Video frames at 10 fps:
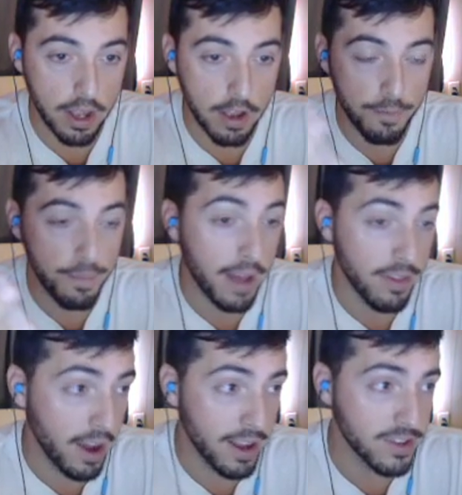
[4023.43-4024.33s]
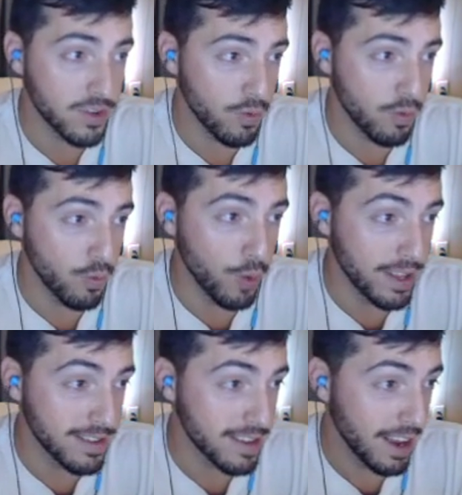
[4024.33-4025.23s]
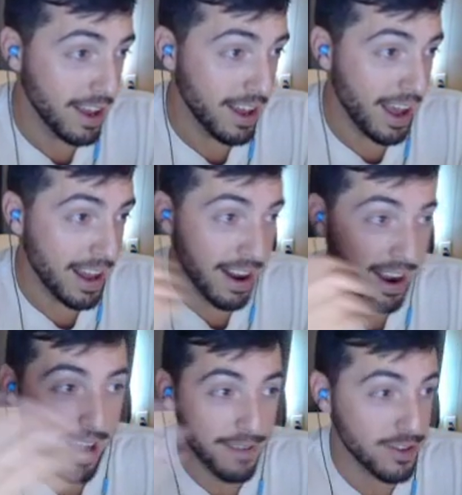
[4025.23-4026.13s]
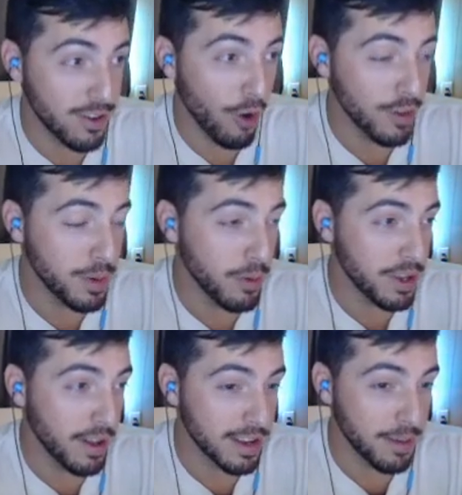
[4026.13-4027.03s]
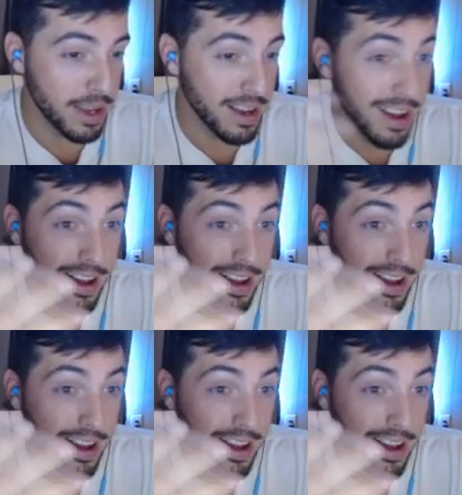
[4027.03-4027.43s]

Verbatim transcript: if Mad Lions wins, and I have all these people yelling at me,